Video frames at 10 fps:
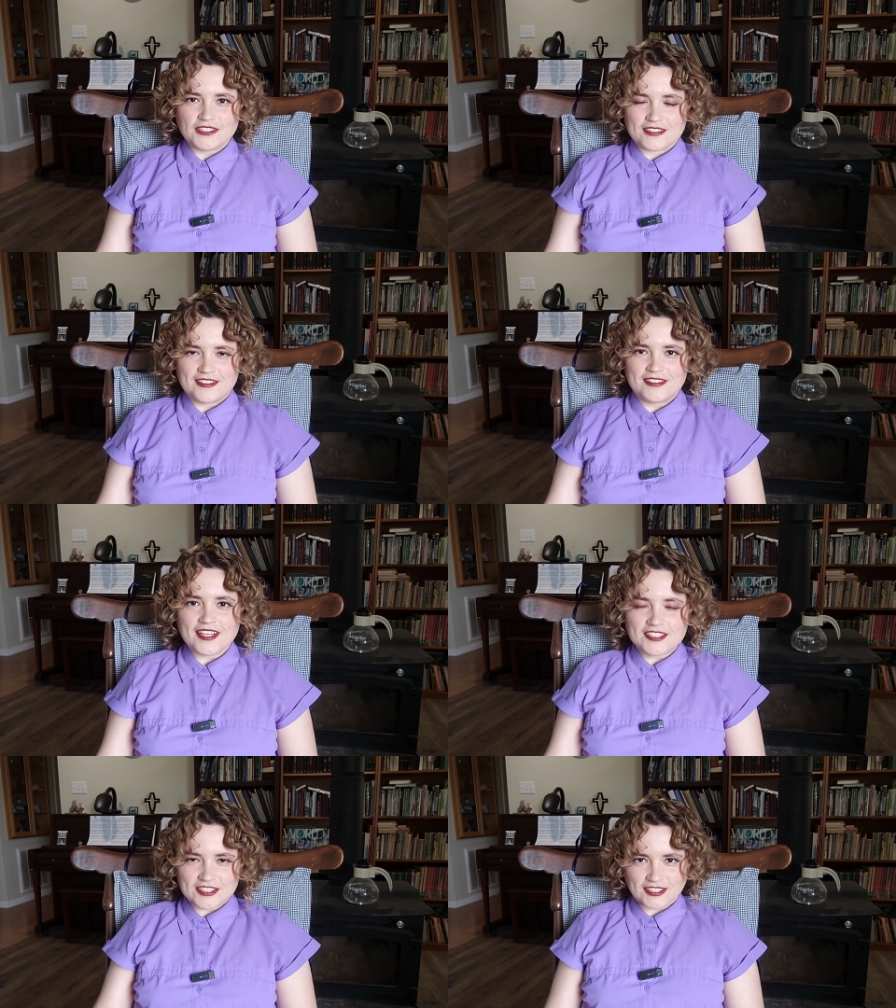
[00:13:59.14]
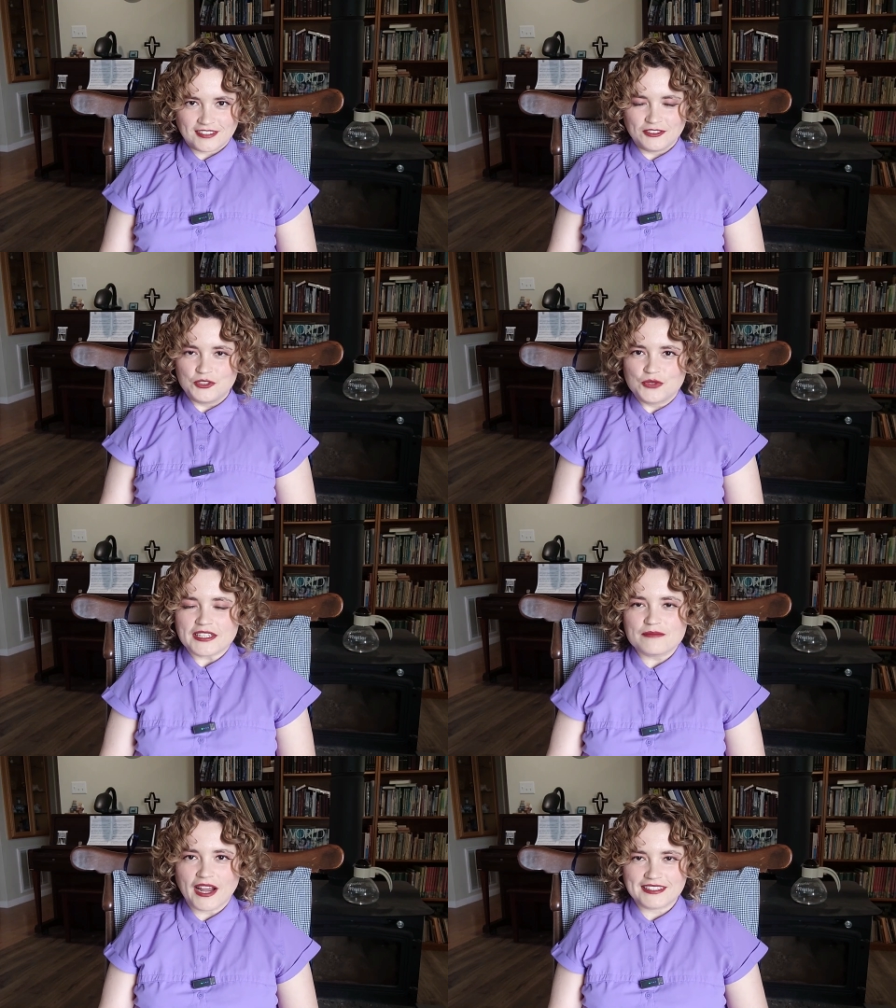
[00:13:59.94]
just
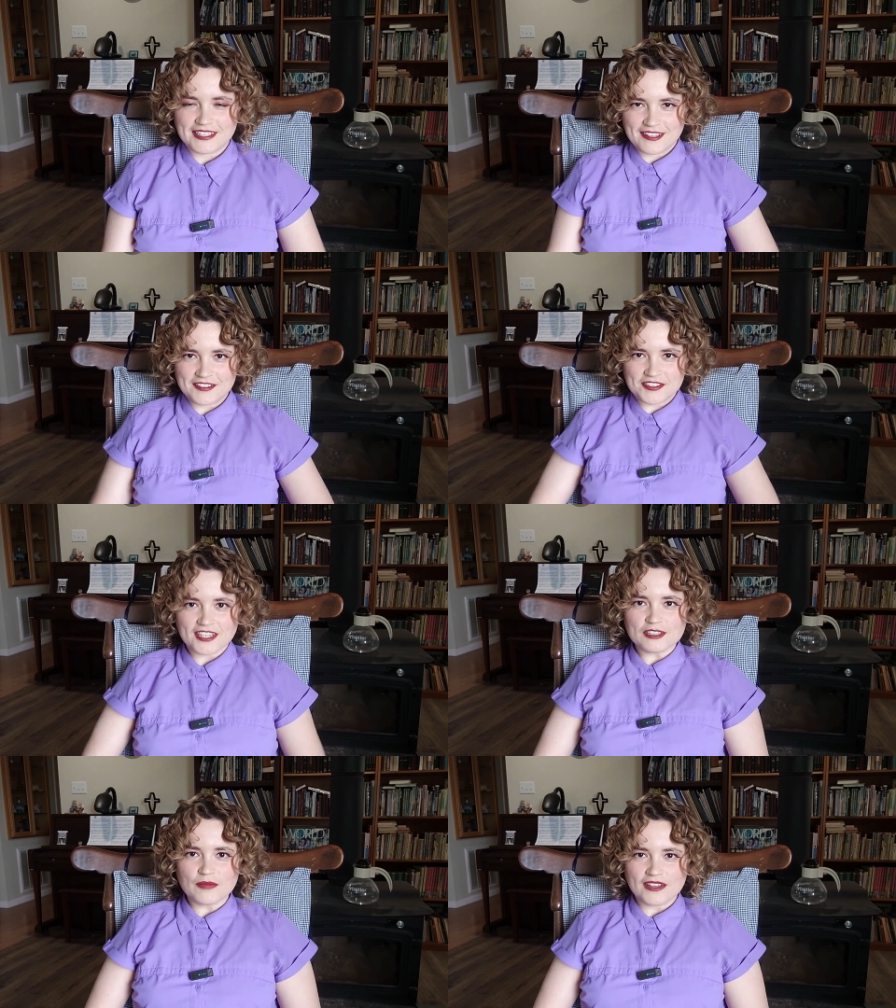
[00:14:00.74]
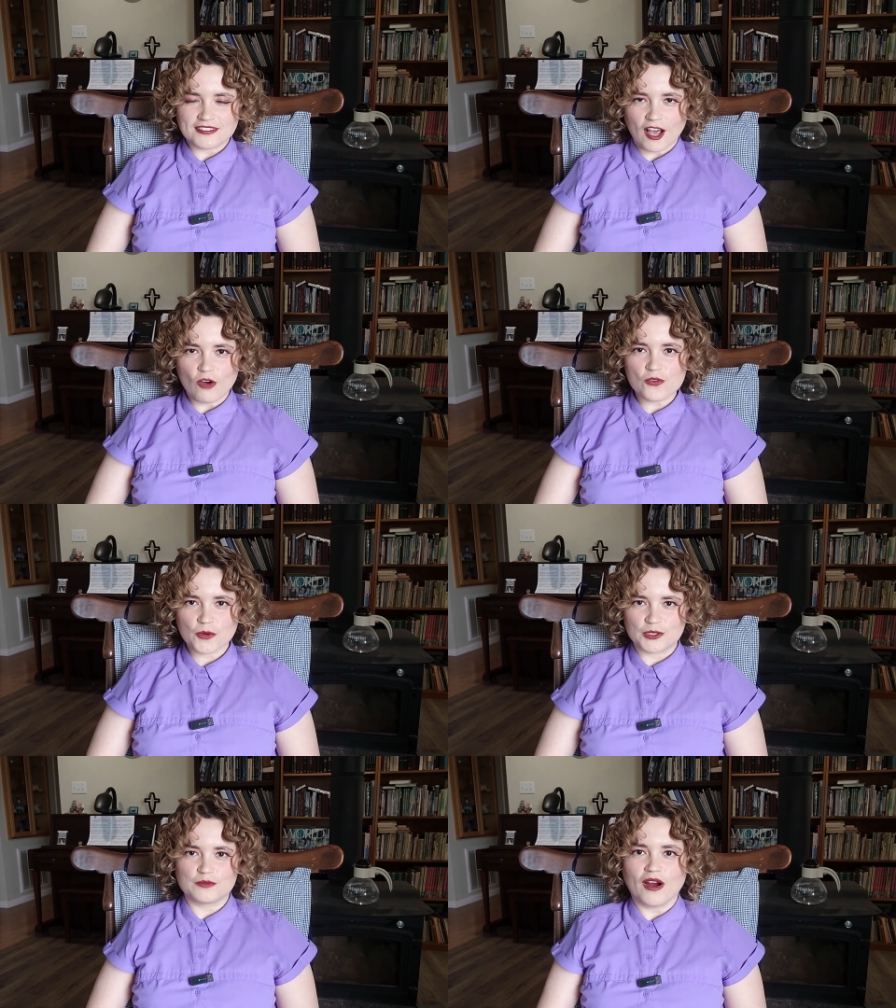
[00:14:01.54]
gritted my teeth, steeled myself,
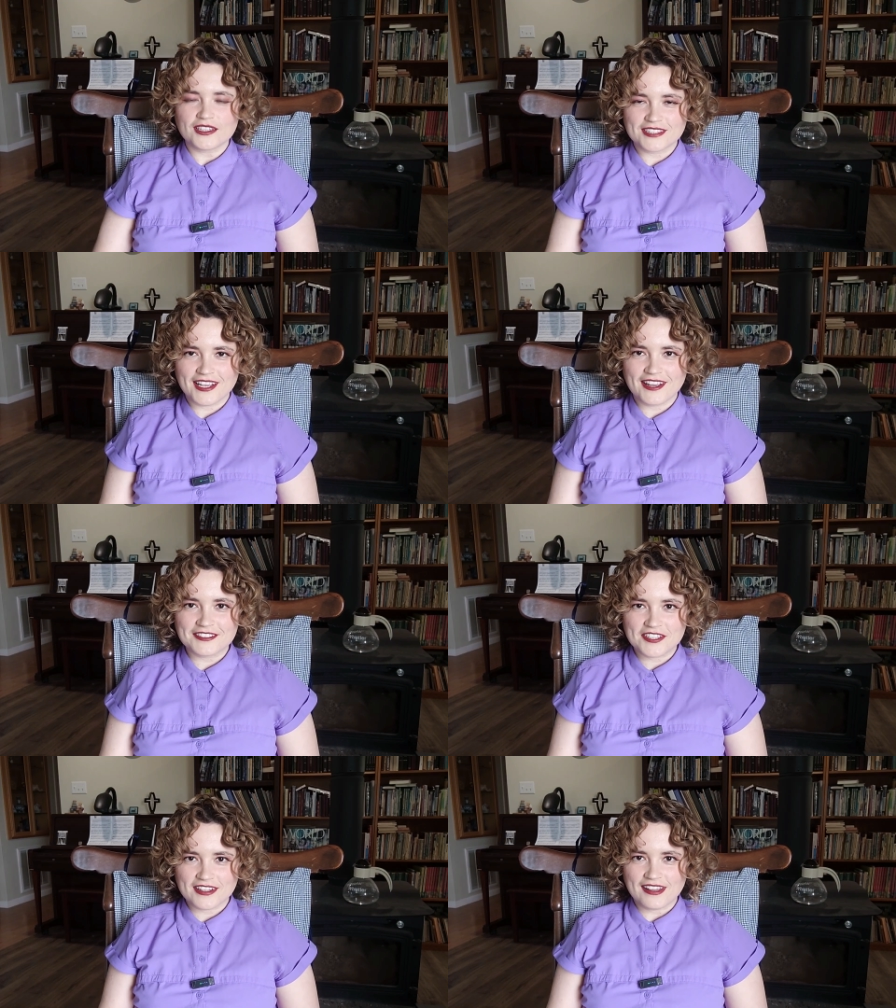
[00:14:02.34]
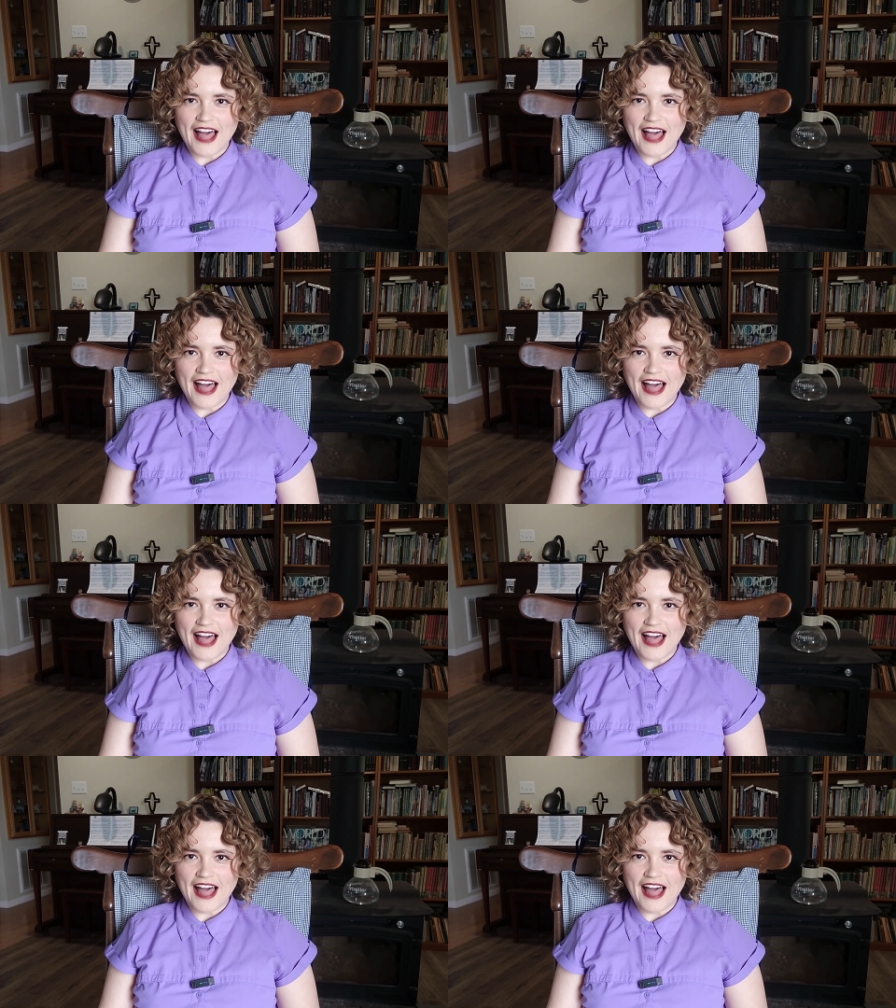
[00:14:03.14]
and was marching to the